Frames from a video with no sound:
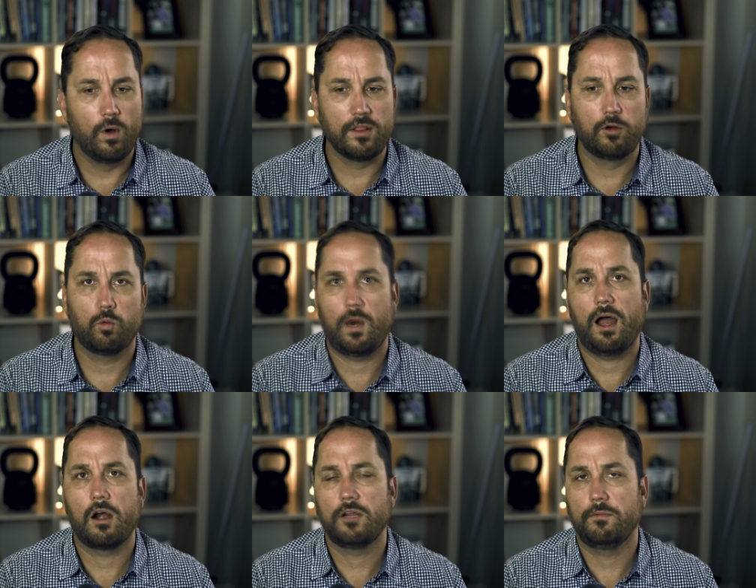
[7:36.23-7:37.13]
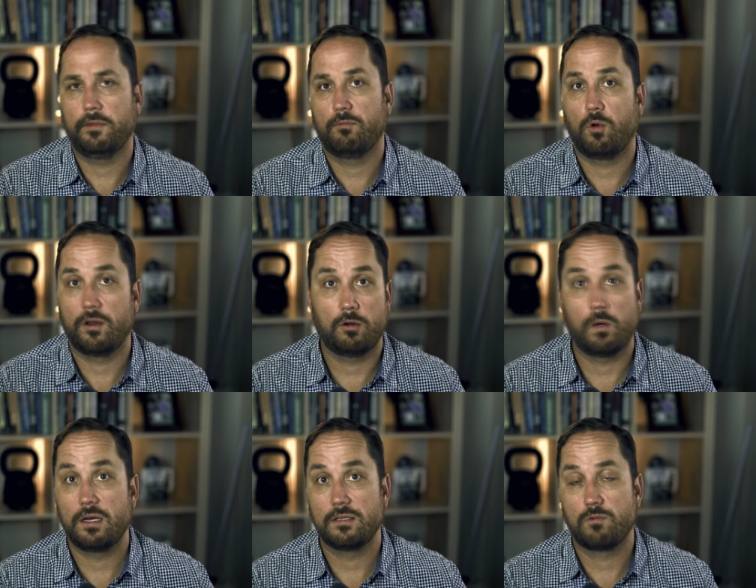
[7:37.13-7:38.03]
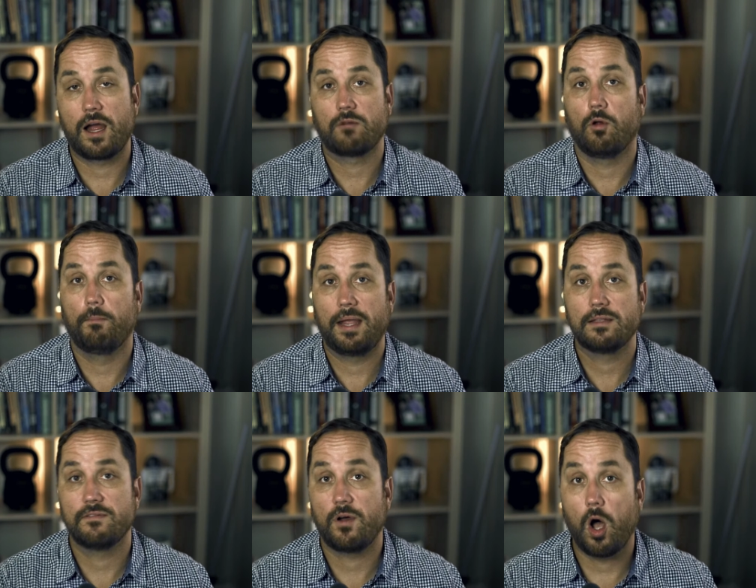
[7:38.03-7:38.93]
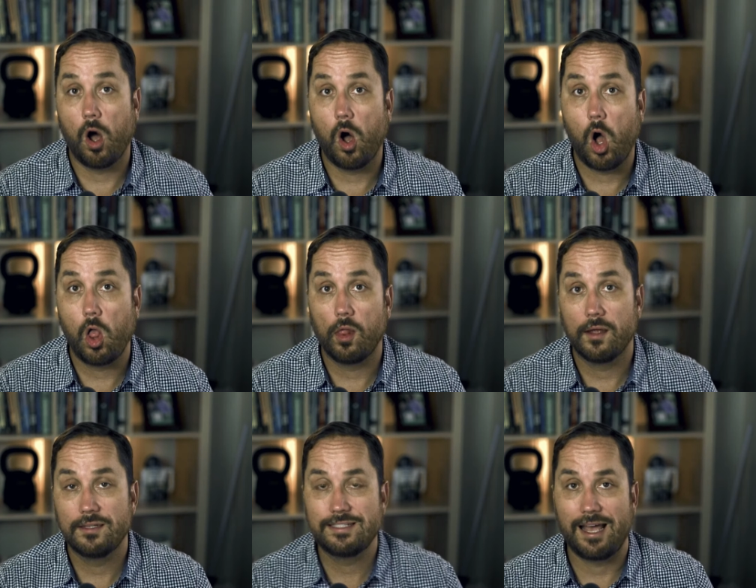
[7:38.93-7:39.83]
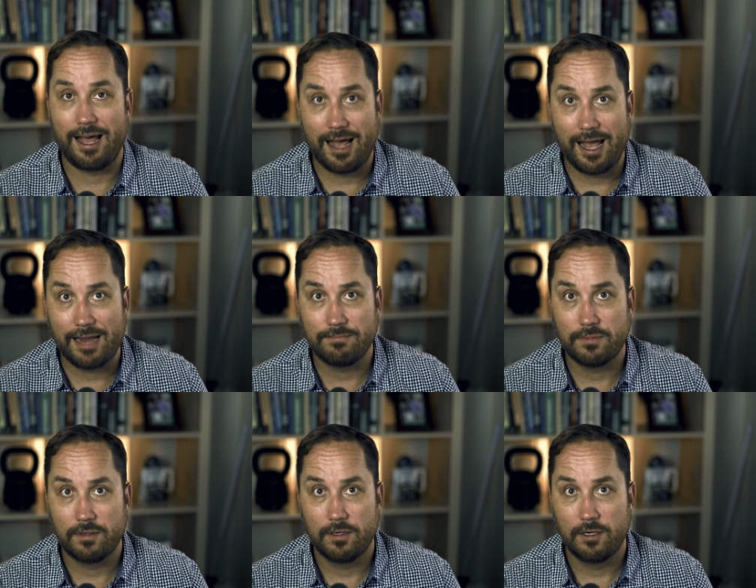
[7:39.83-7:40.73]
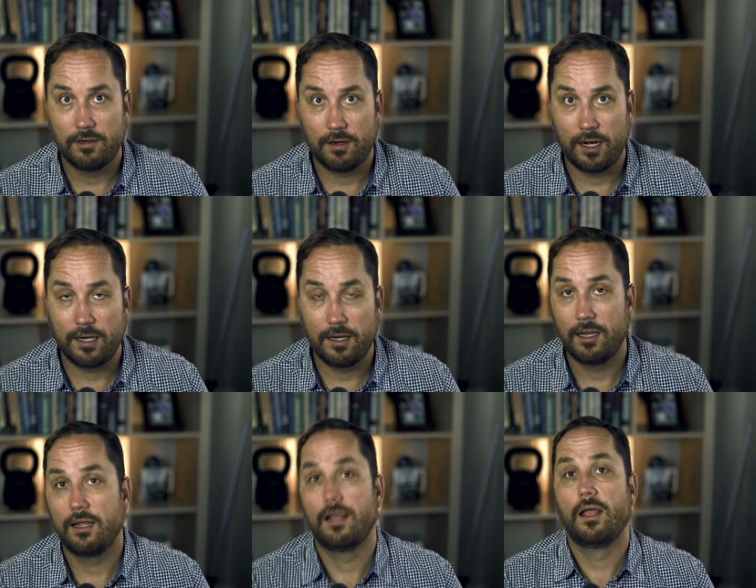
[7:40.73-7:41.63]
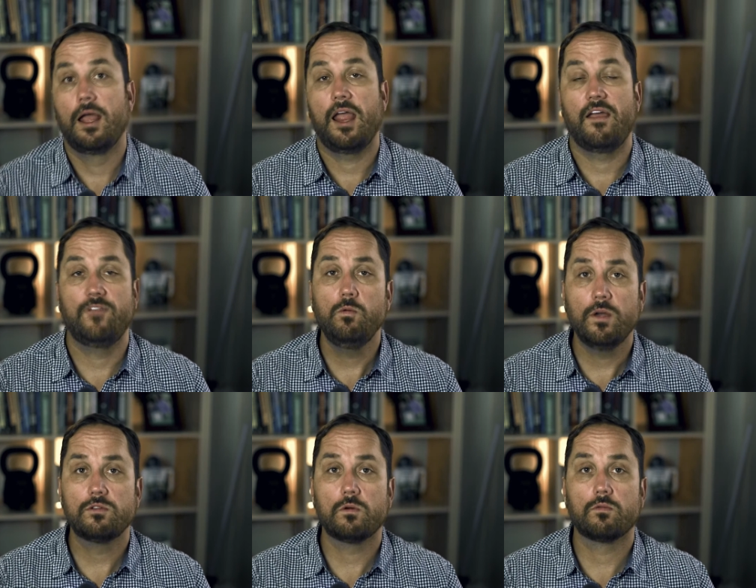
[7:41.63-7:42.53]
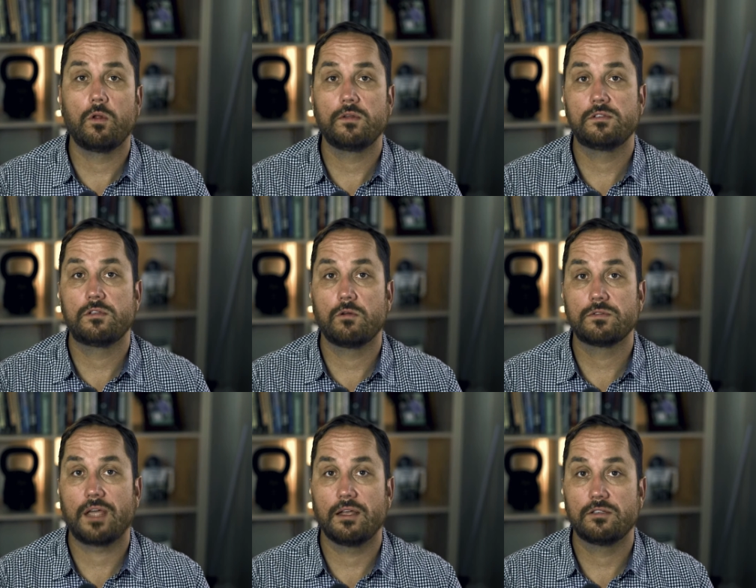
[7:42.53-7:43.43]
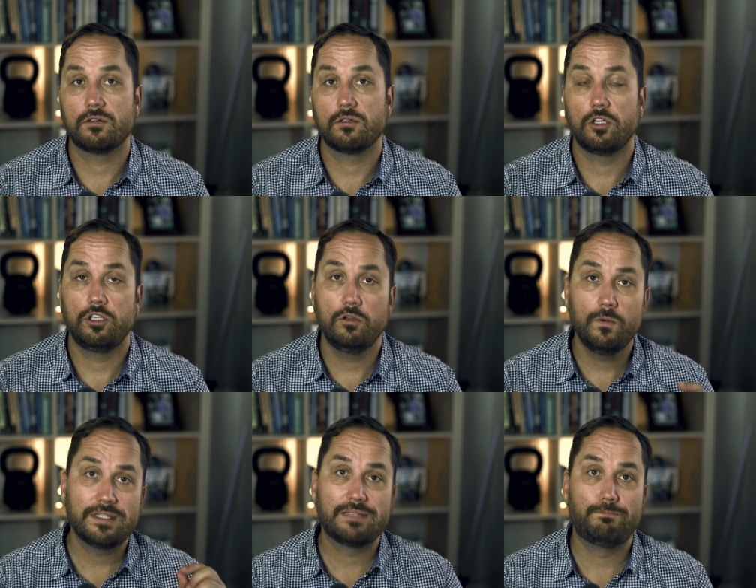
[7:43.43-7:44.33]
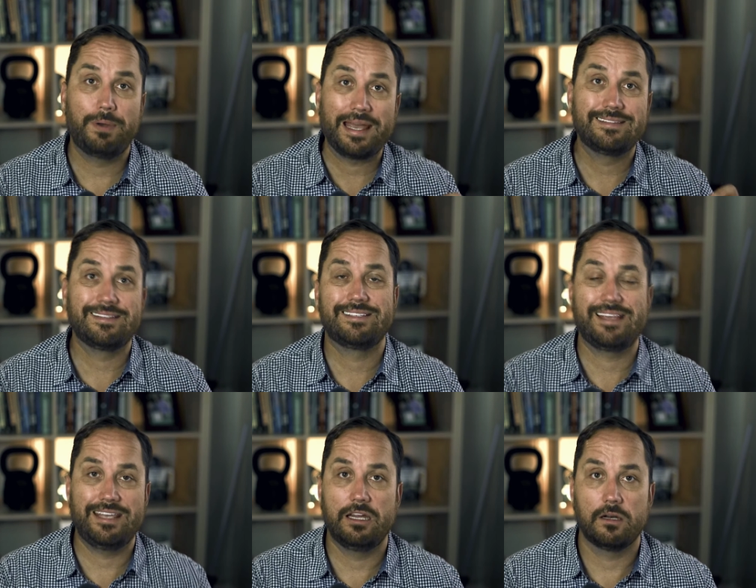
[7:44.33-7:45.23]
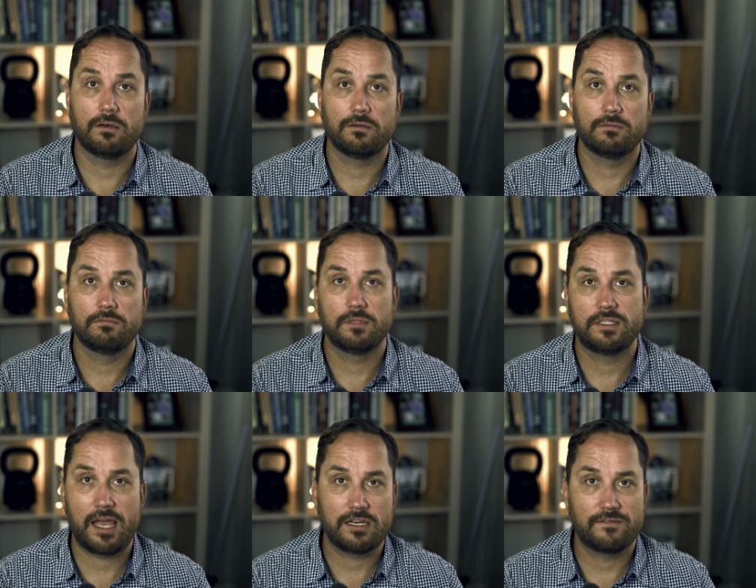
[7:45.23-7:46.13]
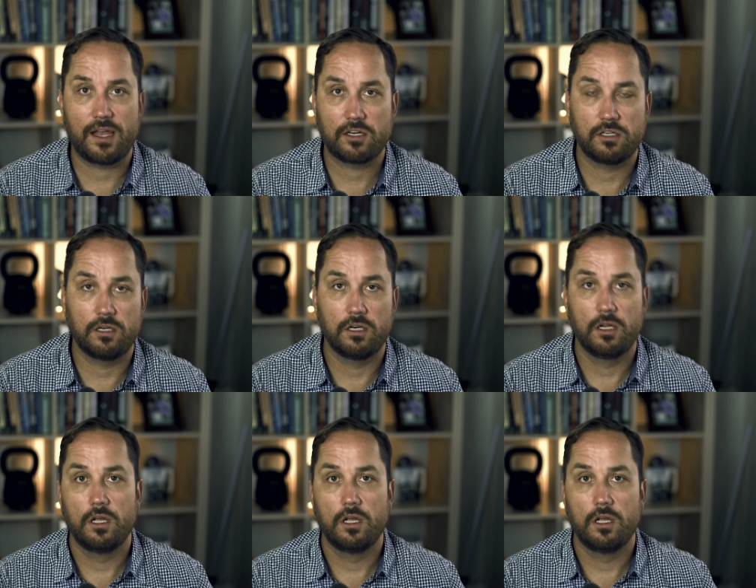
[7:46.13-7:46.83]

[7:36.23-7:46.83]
Arguably one of the greatest rock and roll bands of all time, right? If you went to a Rolling Stones concert, you expected to hear Satisfaction.